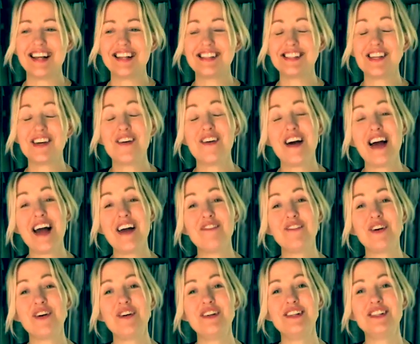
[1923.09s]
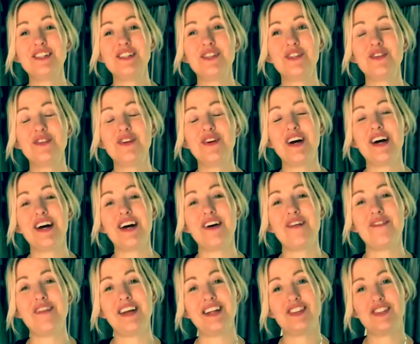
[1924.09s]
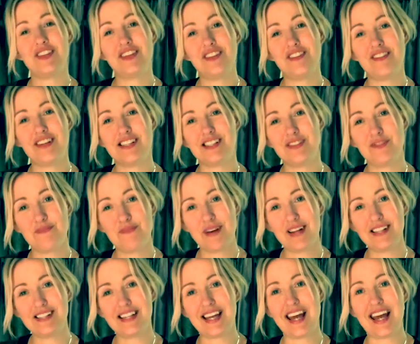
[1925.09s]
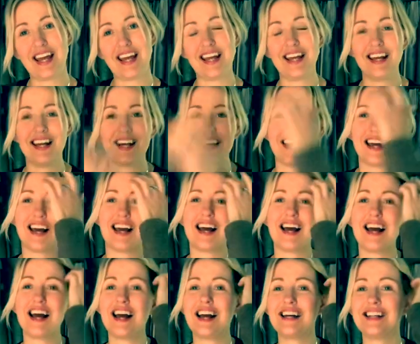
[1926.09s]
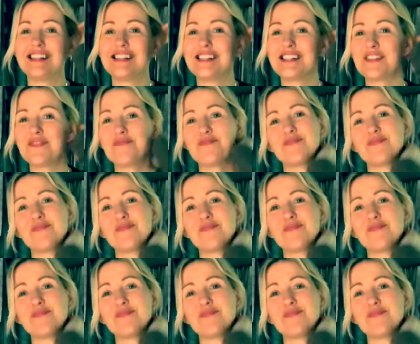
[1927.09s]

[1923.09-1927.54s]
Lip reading: So I'm going to enjoy the rest of my day, and